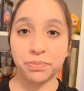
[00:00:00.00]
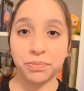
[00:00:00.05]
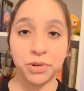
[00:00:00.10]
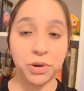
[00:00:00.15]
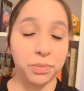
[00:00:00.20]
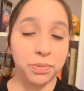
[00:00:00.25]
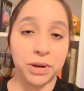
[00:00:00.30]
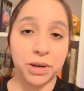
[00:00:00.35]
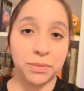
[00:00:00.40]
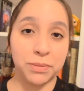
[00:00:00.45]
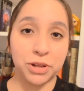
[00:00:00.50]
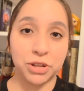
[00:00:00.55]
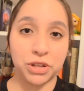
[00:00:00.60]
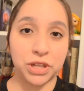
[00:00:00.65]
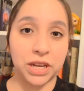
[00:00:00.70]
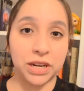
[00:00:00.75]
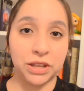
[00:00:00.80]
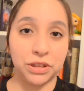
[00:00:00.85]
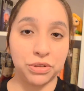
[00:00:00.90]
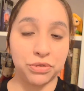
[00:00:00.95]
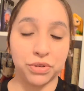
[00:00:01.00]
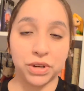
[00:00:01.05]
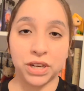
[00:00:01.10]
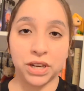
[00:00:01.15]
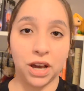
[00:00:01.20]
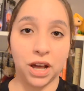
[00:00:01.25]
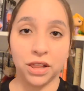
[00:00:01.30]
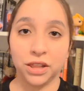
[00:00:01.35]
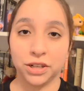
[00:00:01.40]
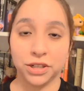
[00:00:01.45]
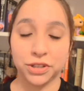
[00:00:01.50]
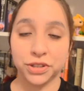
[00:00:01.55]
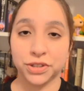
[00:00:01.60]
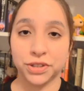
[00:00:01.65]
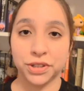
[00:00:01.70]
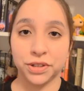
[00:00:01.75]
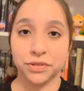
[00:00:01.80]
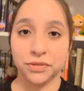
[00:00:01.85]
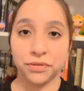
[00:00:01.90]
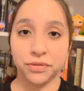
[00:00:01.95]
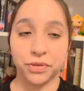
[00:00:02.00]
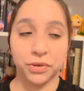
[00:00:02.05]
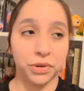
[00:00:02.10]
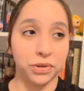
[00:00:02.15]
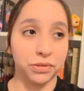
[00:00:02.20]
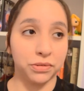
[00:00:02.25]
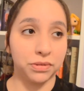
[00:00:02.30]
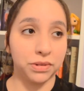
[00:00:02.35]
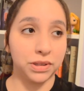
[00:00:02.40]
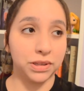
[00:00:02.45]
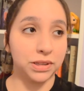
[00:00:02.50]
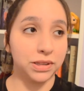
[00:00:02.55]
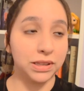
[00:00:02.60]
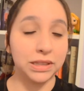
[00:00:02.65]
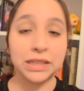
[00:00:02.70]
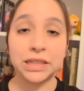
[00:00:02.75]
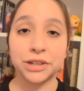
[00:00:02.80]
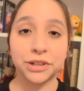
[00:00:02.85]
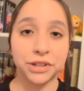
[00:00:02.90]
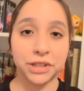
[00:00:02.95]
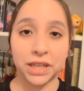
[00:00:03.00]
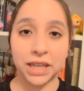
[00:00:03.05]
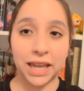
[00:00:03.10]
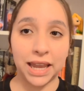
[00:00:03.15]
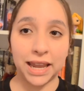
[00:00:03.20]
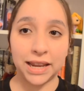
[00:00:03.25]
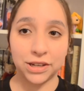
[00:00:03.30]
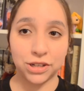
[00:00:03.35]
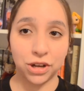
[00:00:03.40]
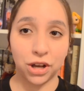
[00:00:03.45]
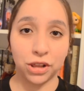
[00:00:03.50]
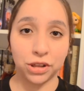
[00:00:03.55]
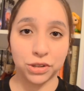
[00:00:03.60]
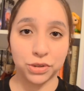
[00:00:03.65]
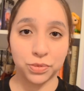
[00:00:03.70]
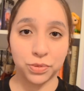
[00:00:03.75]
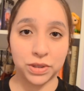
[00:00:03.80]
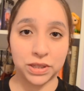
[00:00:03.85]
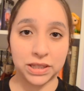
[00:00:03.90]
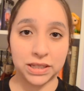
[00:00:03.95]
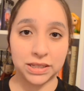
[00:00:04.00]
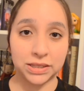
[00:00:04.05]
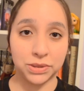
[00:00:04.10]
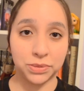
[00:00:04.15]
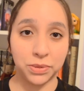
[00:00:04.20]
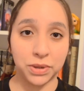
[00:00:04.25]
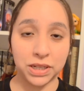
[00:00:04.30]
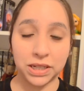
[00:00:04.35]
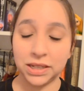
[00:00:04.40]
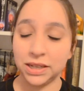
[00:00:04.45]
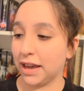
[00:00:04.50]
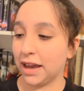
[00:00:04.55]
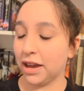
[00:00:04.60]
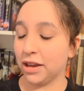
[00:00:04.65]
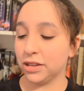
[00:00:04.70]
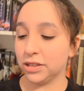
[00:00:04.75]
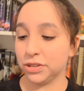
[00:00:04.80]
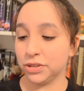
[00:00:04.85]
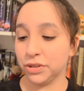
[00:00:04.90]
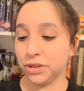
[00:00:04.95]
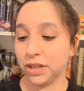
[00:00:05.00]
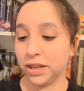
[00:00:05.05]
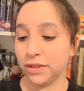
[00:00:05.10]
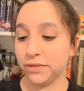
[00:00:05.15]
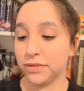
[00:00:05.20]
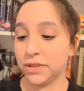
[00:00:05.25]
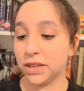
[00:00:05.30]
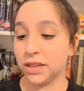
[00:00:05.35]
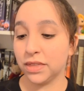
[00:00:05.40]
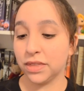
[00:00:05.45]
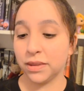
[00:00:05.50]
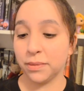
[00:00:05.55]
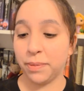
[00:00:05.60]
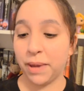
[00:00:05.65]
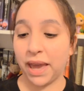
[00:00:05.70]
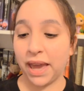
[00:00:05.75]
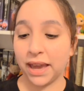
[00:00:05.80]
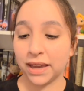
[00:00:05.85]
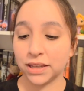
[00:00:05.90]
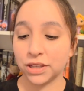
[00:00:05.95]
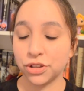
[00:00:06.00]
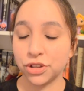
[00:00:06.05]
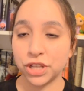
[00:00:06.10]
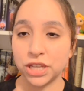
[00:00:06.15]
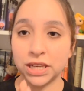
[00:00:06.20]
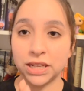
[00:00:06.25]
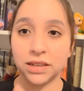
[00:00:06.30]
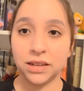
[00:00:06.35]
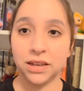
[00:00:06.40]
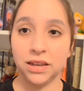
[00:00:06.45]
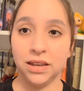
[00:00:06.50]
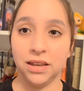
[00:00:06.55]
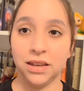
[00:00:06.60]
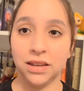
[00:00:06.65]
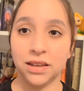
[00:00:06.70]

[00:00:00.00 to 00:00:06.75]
You're pretty much getting three colors for literally $8 with this one. I also loved the packaging.